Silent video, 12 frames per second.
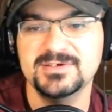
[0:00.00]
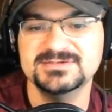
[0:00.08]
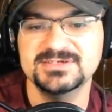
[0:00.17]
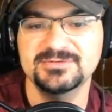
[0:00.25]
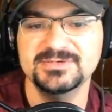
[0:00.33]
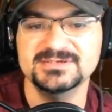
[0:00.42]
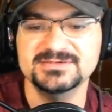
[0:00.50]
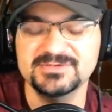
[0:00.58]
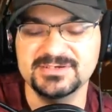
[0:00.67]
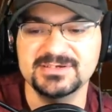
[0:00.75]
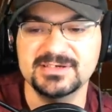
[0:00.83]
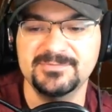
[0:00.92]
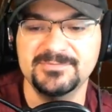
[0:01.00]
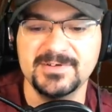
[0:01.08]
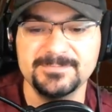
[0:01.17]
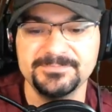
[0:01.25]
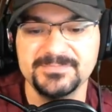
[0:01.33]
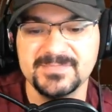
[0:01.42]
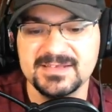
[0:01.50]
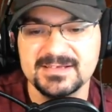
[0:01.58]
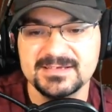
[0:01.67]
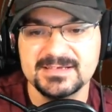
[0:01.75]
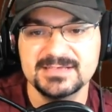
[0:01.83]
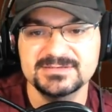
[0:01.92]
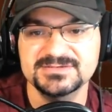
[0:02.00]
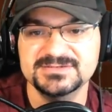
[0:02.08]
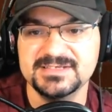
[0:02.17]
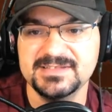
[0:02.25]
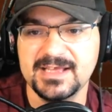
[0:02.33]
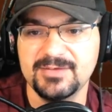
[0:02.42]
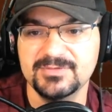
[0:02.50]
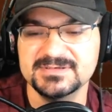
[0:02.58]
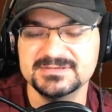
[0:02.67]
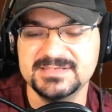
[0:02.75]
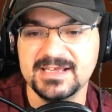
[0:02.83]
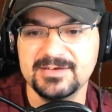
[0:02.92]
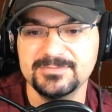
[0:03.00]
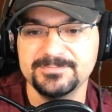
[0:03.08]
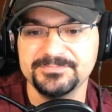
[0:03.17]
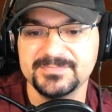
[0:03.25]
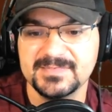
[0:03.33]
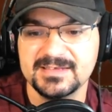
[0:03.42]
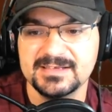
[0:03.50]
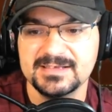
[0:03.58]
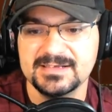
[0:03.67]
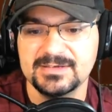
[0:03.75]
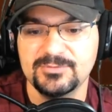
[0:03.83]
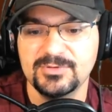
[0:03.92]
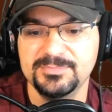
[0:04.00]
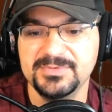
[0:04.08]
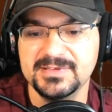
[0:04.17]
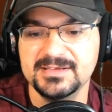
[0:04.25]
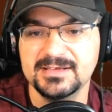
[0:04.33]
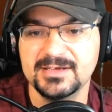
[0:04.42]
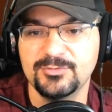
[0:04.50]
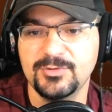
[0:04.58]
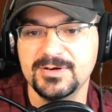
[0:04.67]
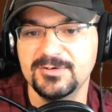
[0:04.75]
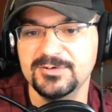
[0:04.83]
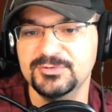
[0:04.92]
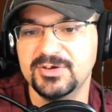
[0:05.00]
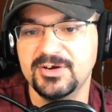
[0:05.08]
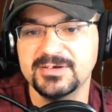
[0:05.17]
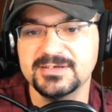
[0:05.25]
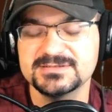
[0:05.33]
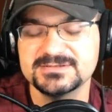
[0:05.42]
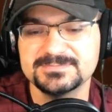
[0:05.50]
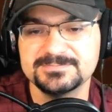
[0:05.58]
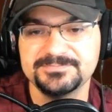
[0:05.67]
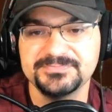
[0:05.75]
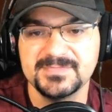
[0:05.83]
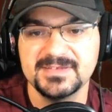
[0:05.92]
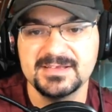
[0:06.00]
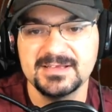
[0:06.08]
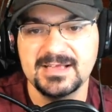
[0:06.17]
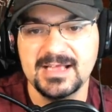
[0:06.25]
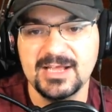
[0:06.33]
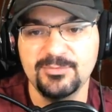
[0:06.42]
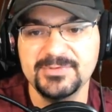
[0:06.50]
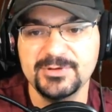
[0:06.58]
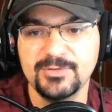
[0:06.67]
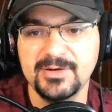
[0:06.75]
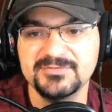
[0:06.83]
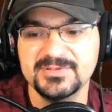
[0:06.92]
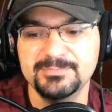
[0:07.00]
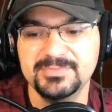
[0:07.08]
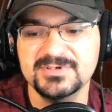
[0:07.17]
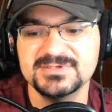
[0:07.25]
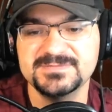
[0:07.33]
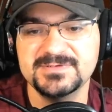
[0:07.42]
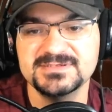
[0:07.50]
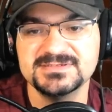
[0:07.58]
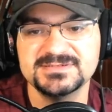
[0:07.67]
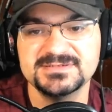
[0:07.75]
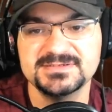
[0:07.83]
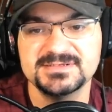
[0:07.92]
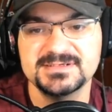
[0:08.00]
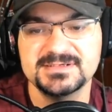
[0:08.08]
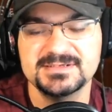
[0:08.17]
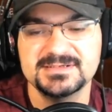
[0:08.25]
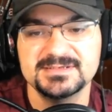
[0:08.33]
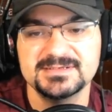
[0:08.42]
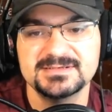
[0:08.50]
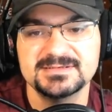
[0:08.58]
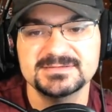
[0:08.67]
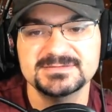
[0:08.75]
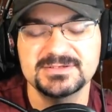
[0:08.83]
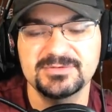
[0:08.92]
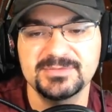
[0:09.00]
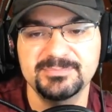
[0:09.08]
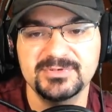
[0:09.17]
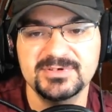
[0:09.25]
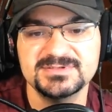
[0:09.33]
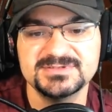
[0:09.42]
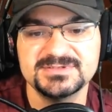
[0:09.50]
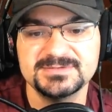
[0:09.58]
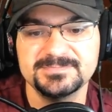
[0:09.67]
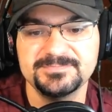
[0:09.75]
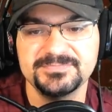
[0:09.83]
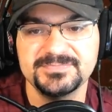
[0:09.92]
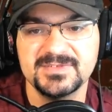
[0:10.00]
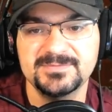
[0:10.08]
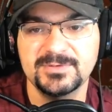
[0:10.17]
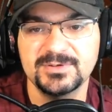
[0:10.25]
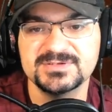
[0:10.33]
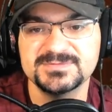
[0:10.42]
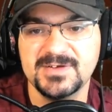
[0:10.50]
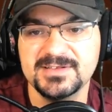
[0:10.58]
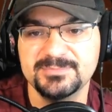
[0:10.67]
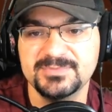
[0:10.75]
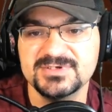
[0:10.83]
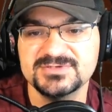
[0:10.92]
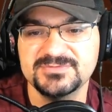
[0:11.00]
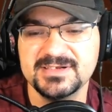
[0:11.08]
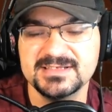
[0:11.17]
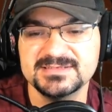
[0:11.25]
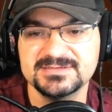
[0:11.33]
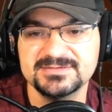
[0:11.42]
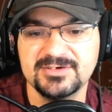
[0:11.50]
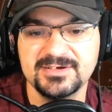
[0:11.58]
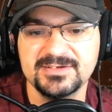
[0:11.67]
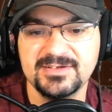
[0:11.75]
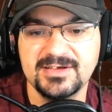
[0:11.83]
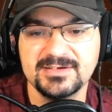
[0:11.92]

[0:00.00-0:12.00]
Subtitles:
one, so he's only good up front. As you see, that one is down. We'll be acquiring our new targets. I will be going after the burst first. So the burst, focus fire on the burst when it gets to target